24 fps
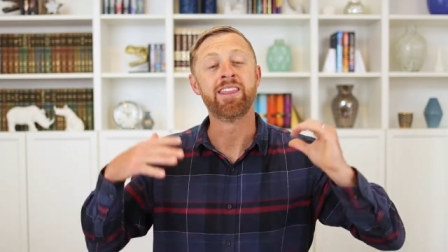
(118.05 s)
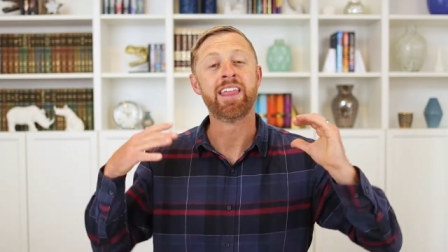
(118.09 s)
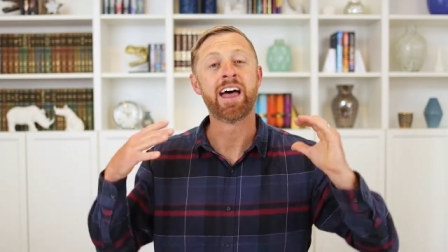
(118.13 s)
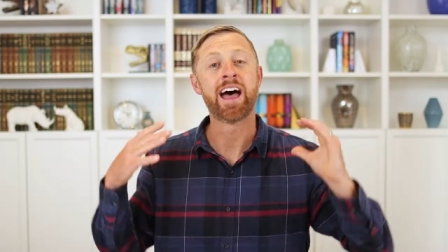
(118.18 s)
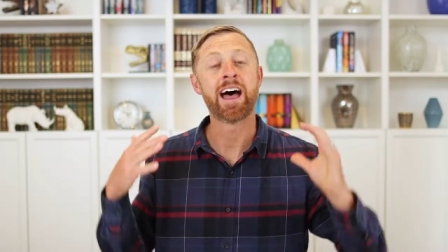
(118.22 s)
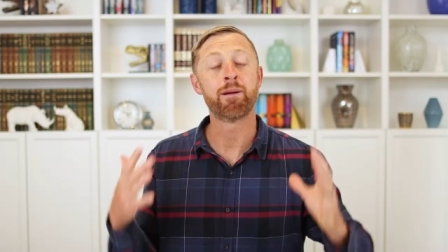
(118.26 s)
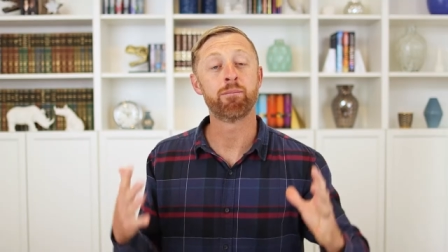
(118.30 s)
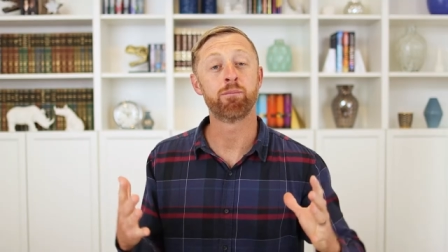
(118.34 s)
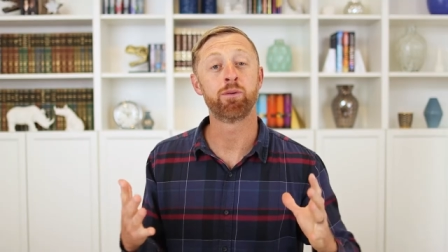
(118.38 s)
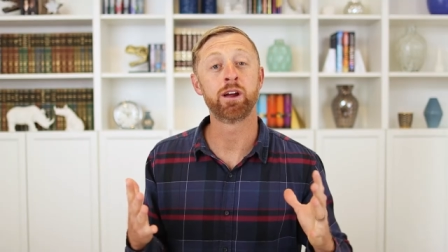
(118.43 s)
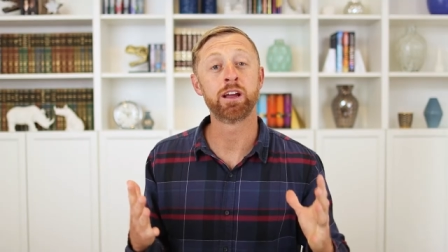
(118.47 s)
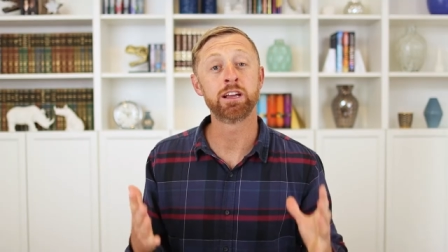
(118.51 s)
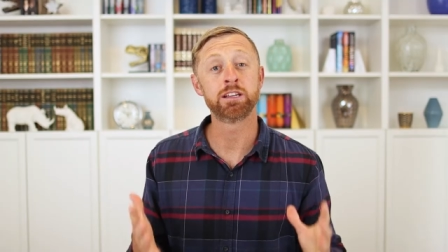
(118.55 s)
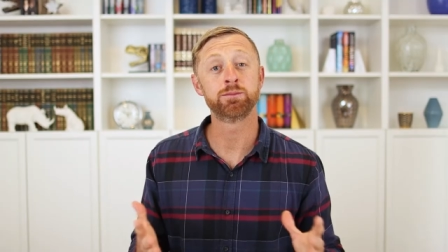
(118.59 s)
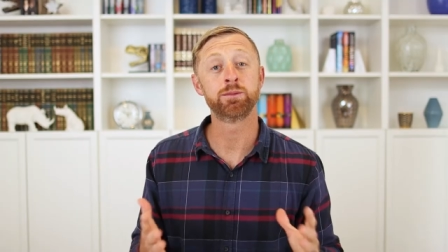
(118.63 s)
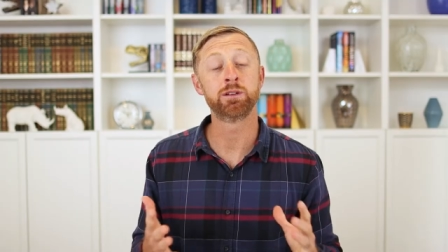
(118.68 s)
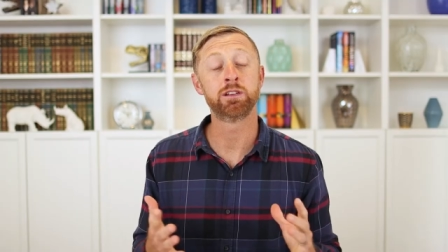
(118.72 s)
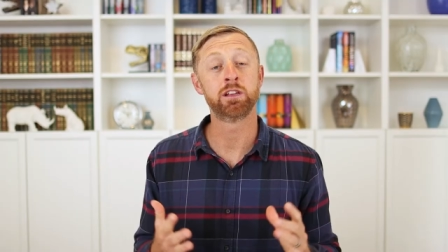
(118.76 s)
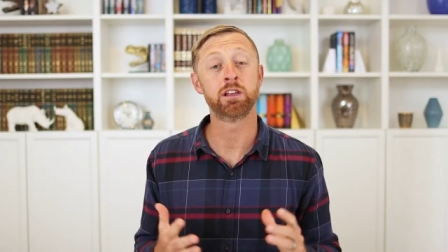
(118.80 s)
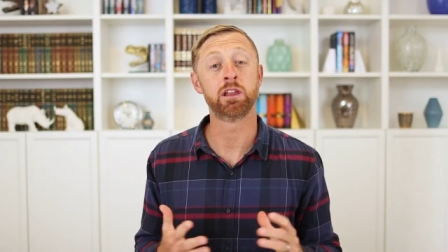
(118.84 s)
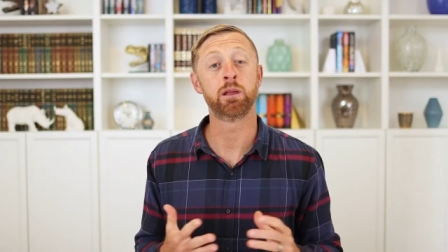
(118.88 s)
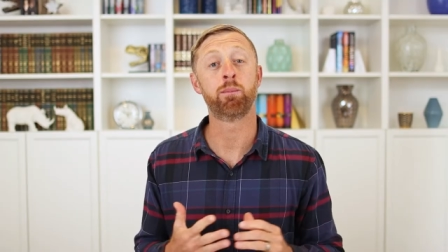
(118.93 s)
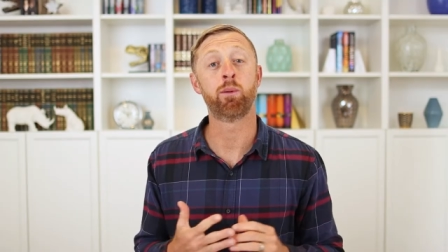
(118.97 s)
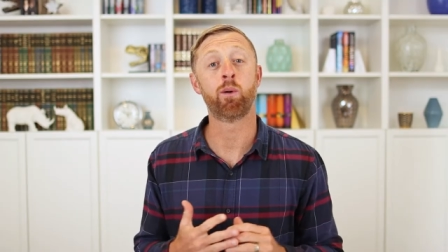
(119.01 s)
That brings
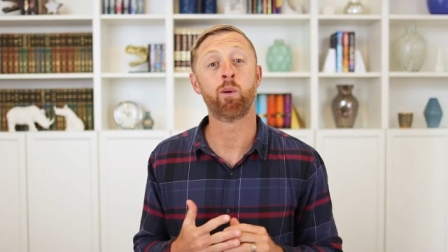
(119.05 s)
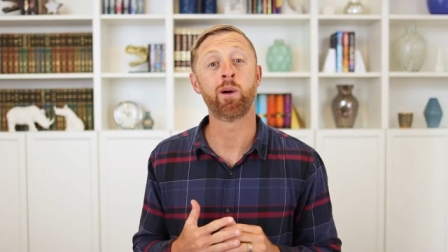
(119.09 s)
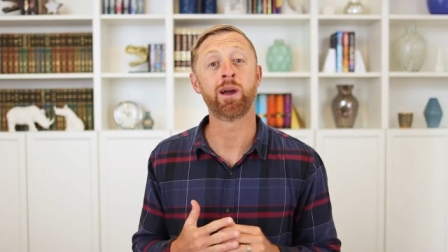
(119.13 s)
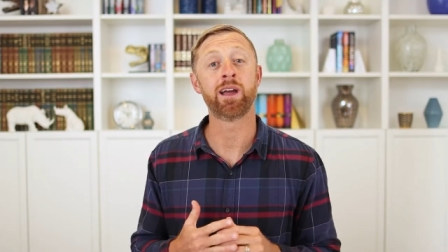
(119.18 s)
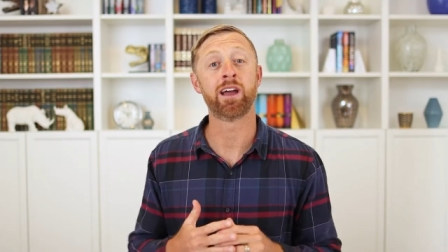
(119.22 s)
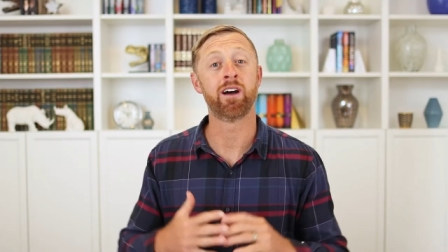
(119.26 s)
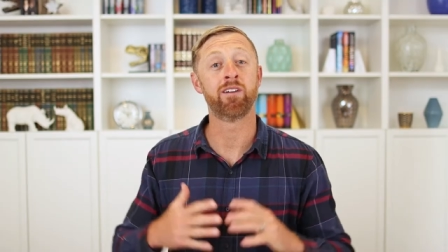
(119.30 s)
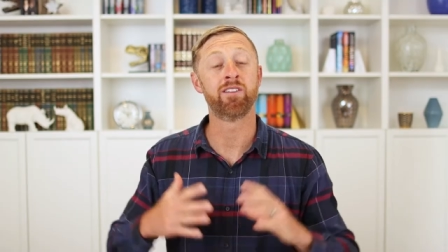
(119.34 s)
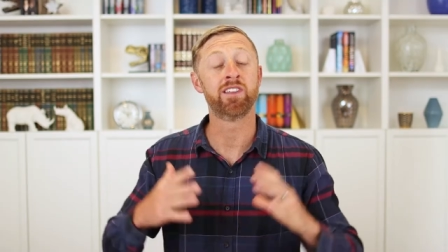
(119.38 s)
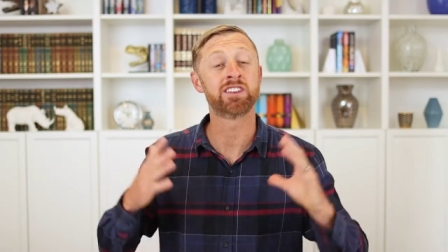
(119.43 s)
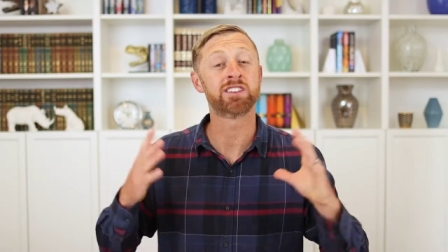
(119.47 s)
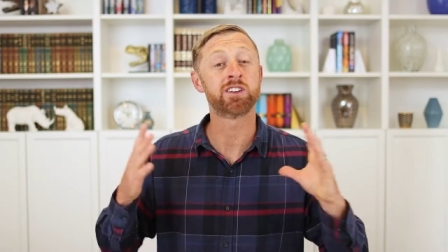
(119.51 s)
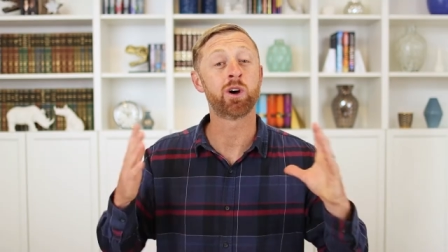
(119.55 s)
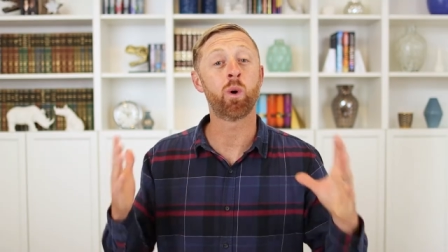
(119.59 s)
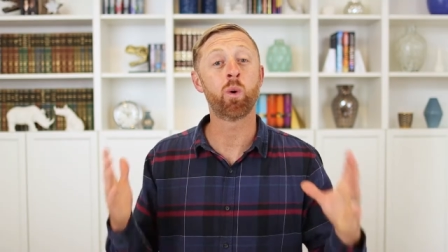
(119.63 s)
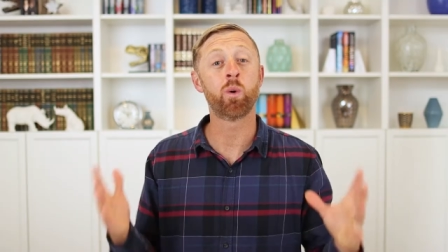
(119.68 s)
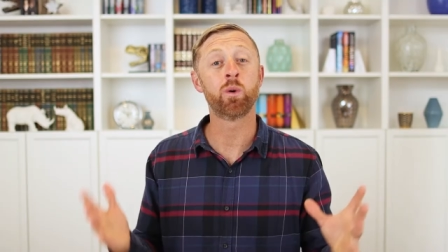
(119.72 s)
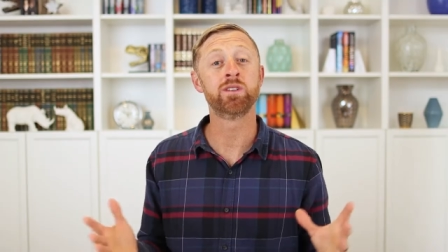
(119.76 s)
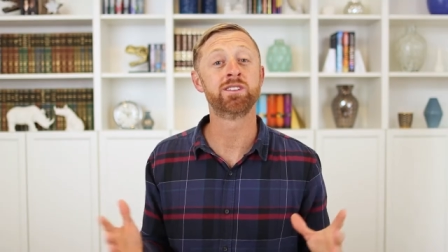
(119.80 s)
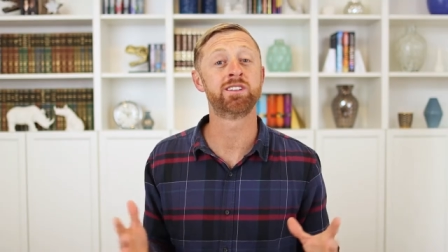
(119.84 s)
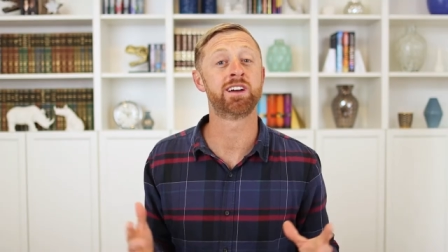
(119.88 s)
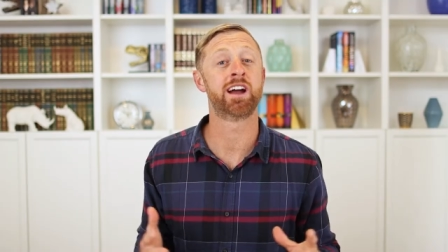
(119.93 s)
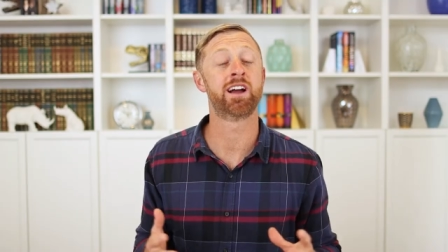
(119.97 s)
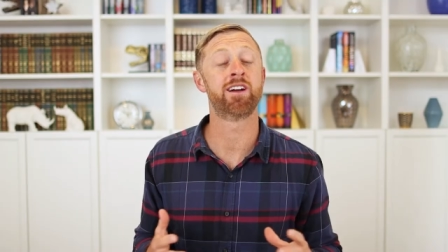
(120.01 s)
me to the point of this
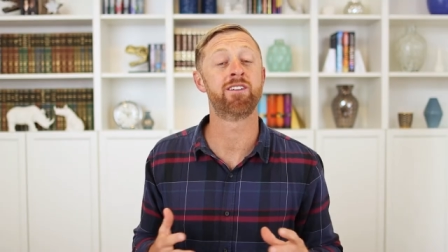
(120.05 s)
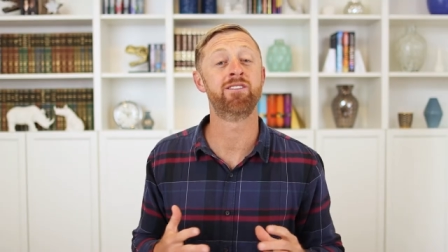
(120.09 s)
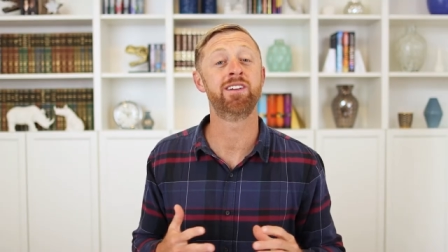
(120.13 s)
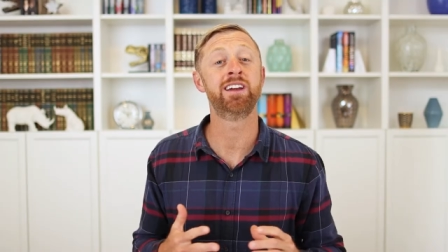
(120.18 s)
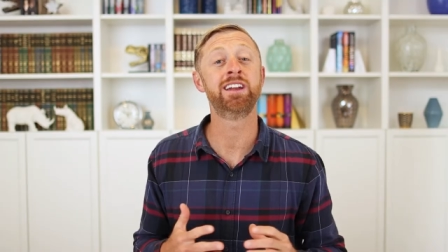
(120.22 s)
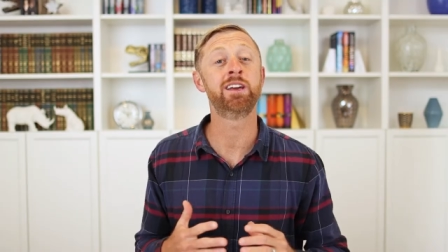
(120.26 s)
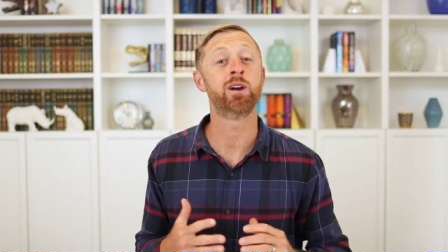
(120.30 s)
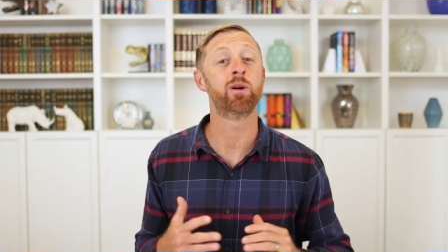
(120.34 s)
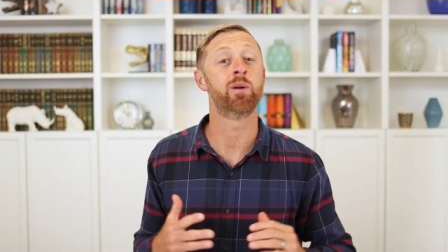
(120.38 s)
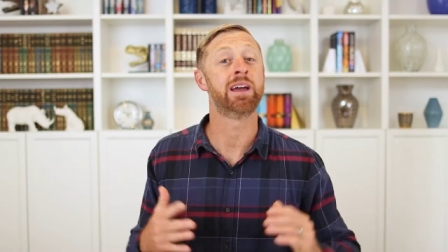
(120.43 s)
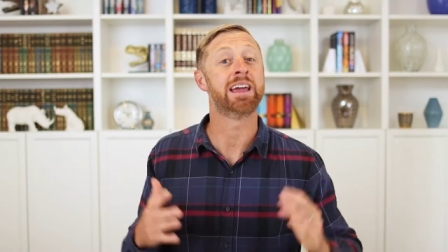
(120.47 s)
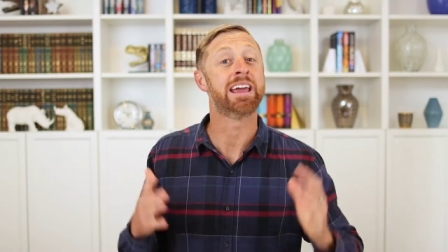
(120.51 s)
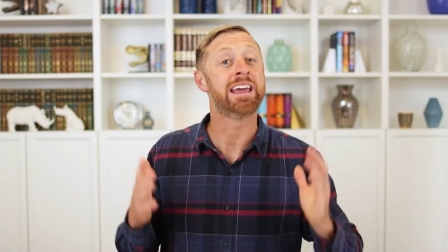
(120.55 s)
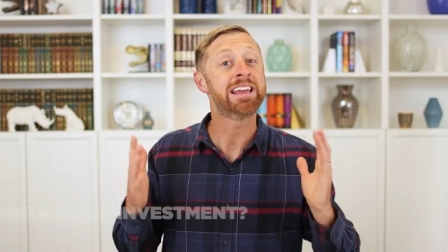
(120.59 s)
whole entire video.